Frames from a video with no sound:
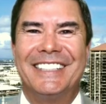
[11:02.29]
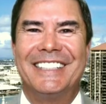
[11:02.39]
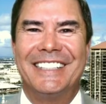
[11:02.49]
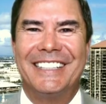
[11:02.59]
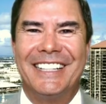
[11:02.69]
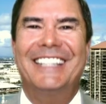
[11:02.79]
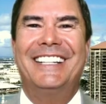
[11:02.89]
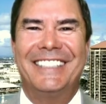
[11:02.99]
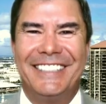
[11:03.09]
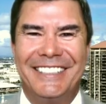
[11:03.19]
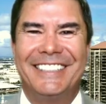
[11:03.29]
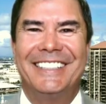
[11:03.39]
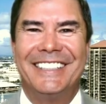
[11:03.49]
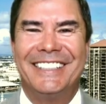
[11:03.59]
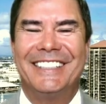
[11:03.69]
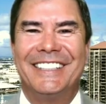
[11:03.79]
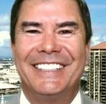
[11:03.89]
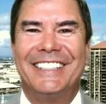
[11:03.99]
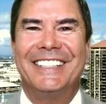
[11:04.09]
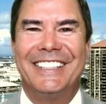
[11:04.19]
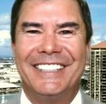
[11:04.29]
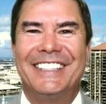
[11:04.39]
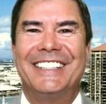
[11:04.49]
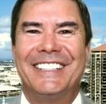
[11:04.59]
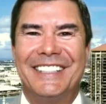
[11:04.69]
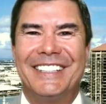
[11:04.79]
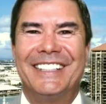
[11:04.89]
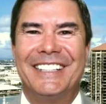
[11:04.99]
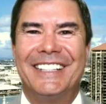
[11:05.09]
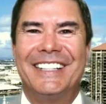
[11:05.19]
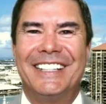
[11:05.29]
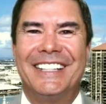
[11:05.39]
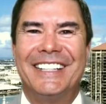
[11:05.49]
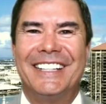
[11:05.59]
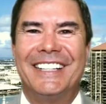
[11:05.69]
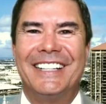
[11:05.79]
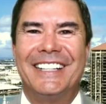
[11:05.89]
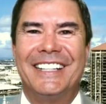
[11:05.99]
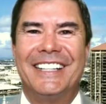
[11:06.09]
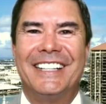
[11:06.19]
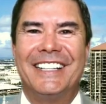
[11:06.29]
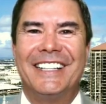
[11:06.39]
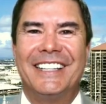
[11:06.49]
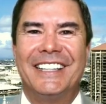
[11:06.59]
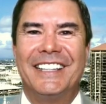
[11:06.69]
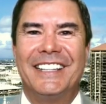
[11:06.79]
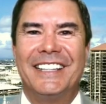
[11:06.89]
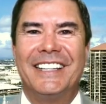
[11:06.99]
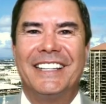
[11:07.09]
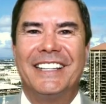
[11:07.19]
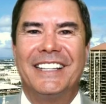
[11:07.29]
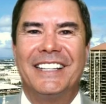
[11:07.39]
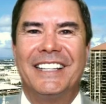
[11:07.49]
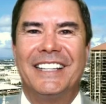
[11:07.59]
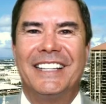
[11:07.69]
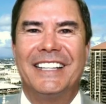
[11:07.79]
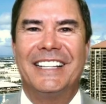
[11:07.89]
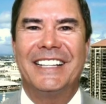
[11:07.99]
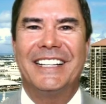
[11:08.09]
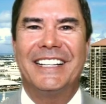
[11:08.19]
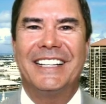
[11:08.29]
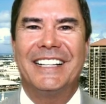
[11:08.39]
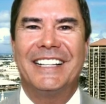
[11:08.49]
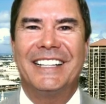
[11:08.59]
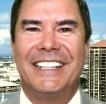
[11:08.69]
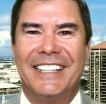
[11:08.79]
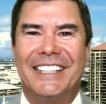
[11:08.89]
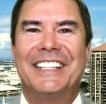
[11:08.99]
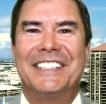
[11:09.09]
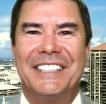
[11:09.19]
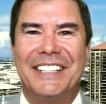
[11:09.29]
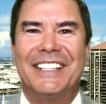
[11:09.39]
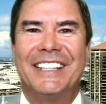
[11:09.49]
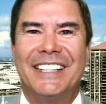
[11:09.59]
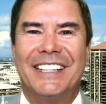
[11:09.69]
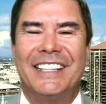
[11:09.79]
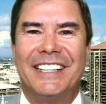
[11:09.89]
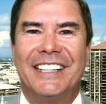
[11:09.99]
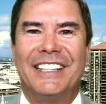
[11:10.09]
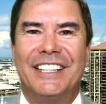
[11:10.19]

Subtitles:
No words are spoken by the person on screen.